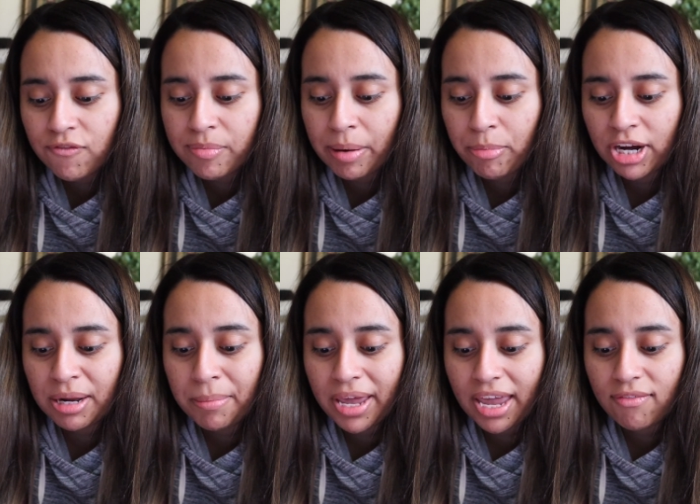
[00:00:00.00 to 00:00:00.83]
for my brain
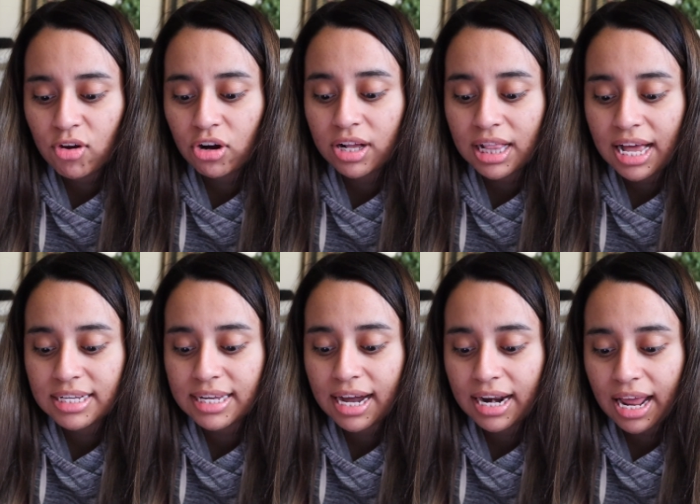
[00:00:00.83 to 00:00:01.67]
and behavior
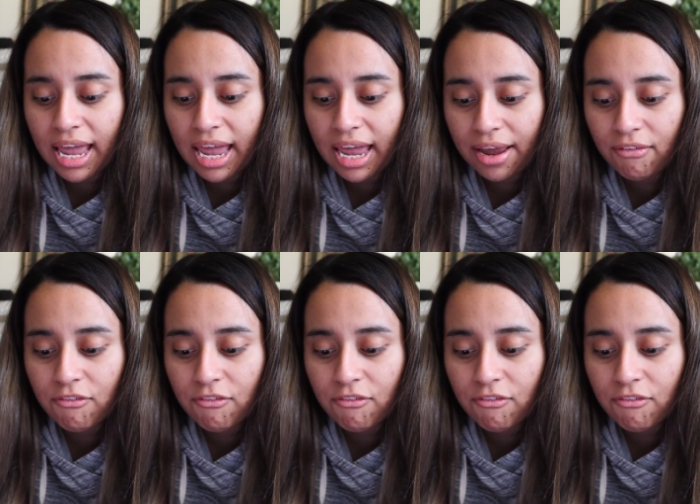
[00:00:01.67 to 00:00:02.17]
class, I got an A.